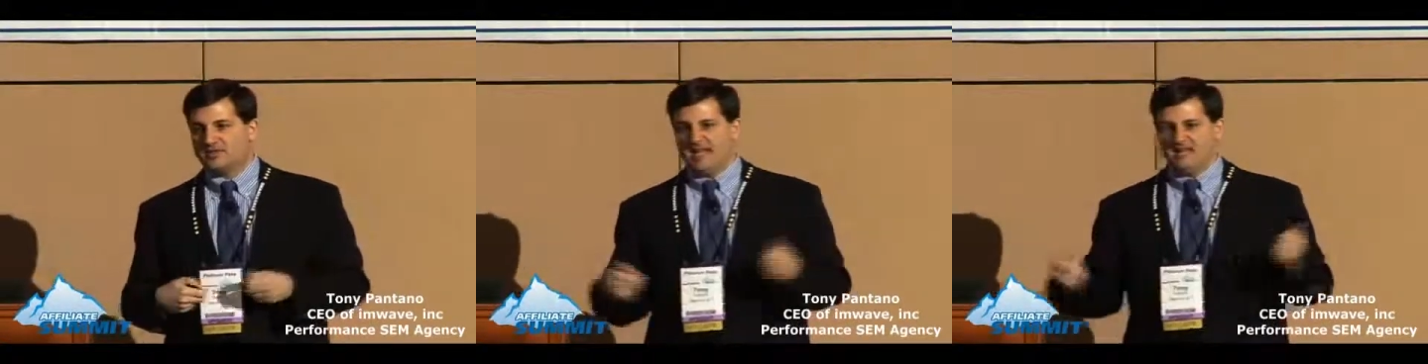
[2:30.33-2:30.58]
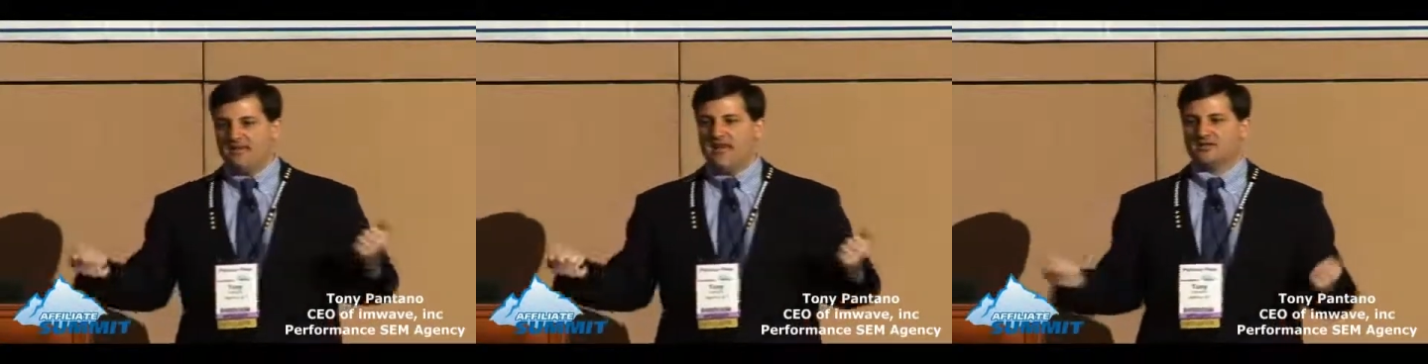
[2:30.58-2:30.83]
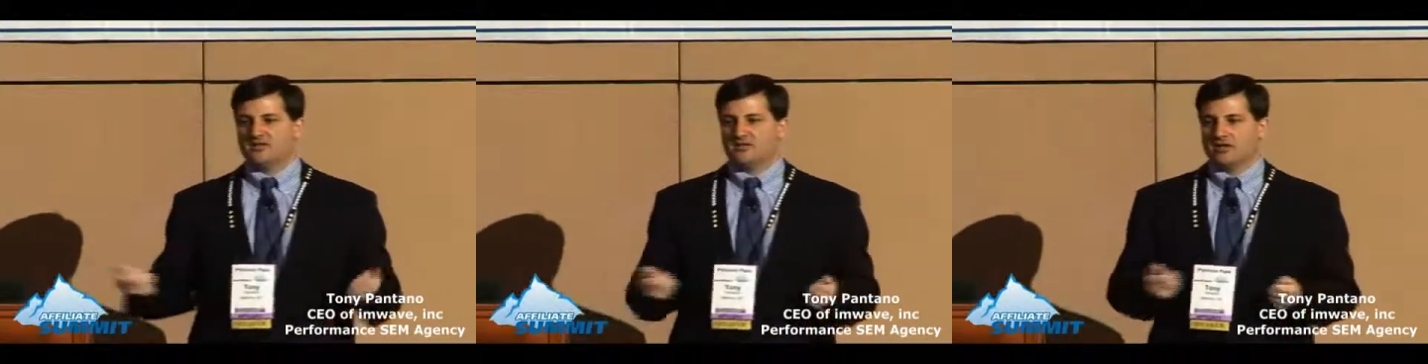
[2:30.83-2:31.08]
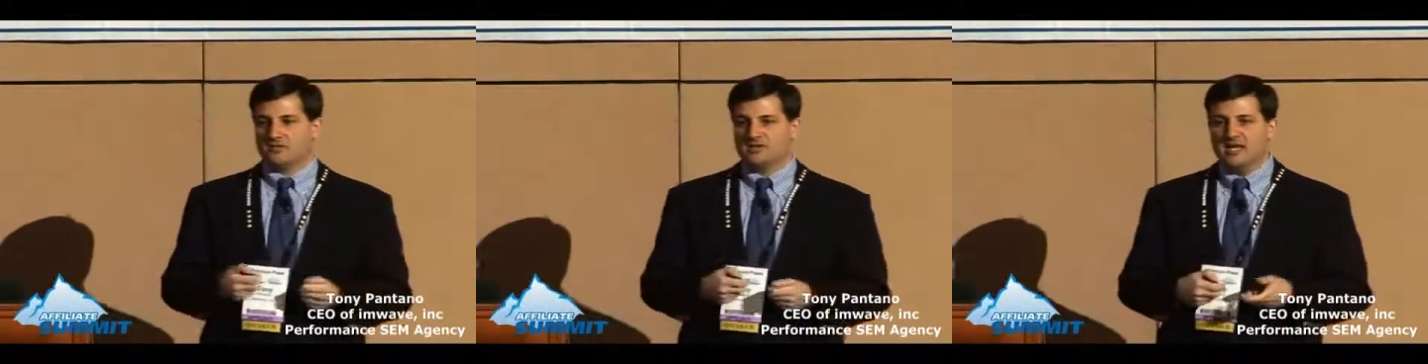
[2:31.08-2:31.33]

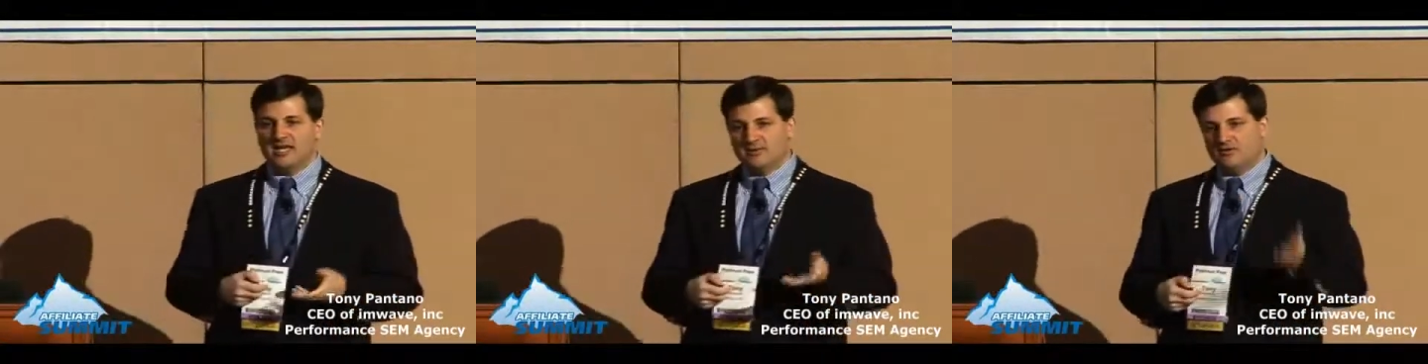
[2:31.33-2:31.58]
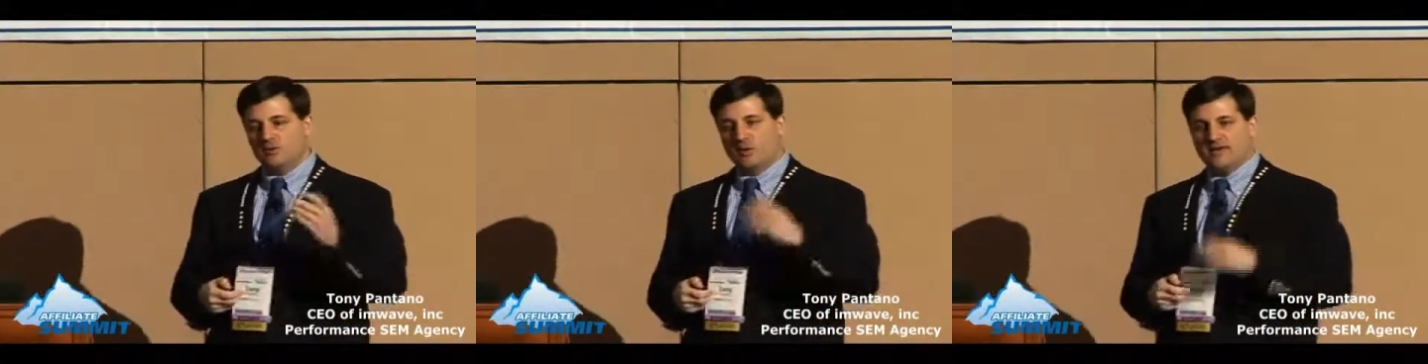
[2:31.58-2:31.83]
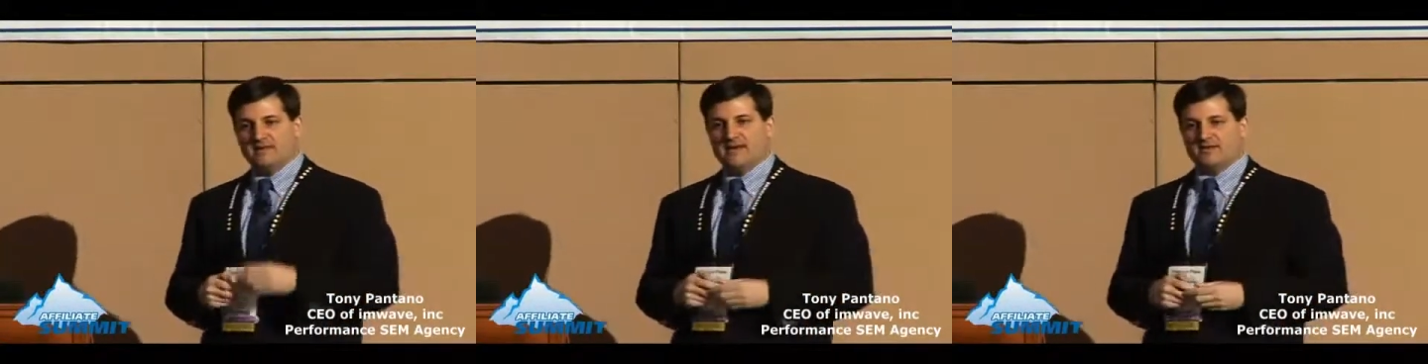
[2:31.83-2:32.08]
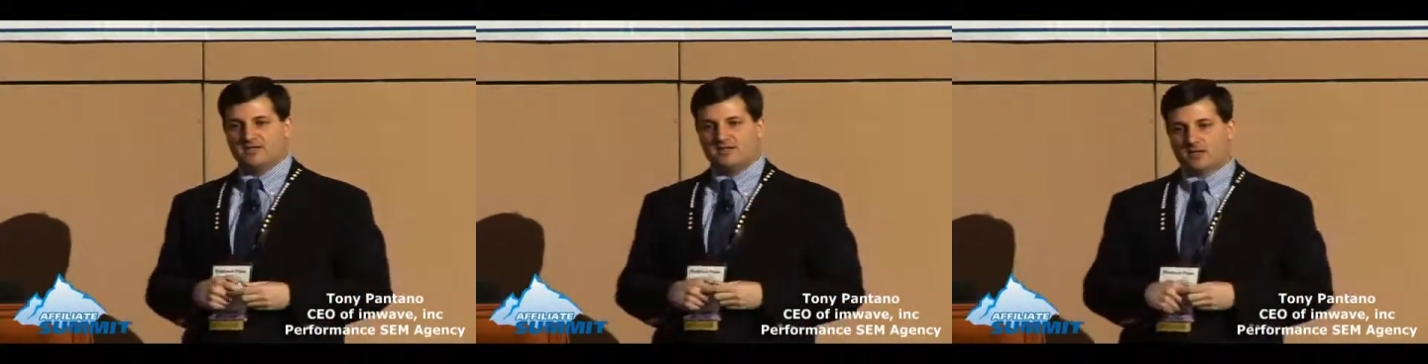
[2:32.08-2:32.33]
10,000 terms, even
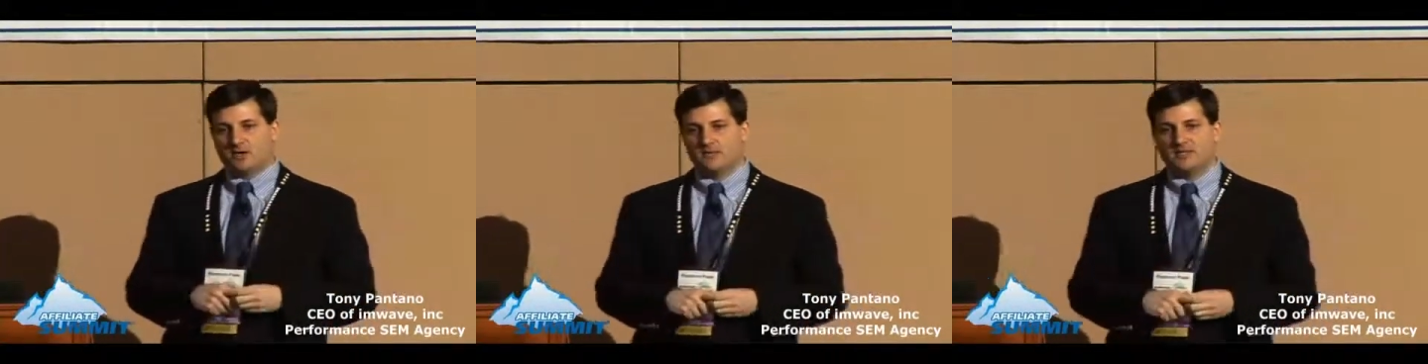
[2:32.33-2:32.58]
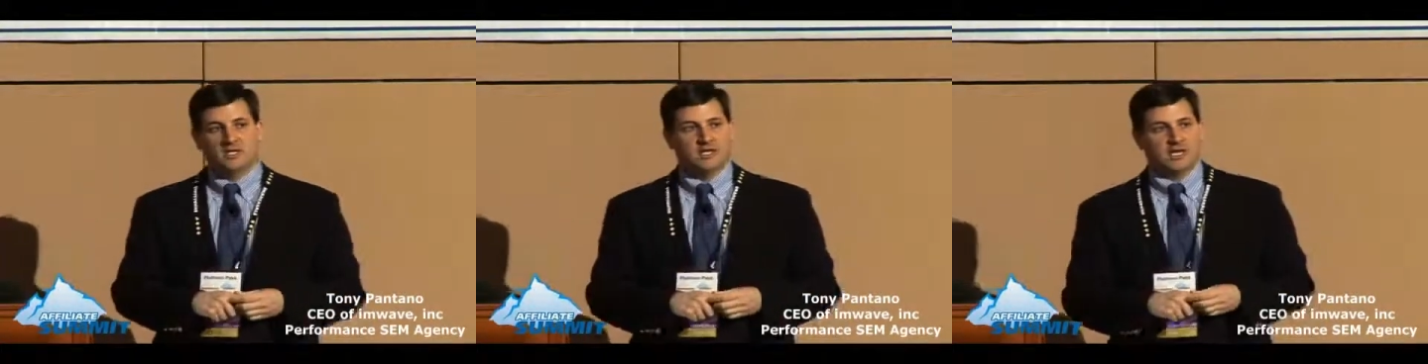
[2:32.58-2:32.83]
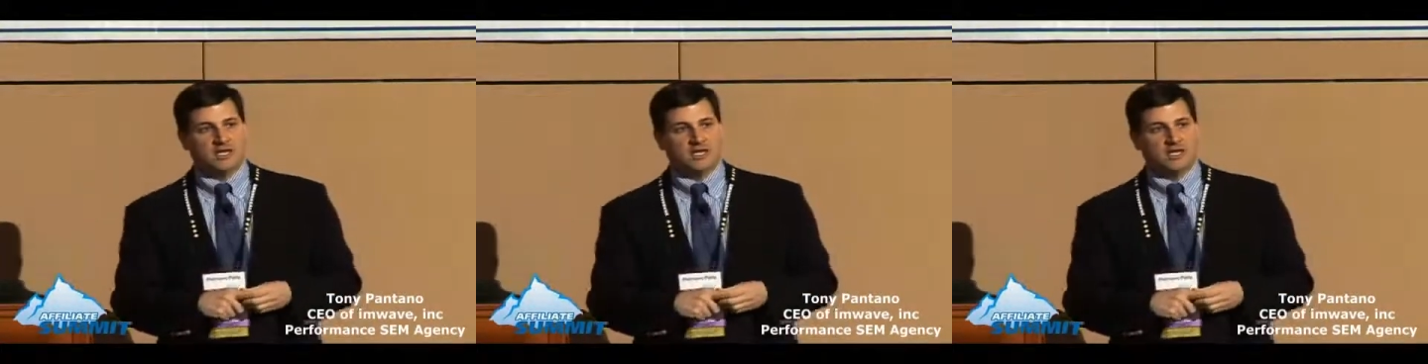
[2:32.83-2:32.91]
20,000 terms,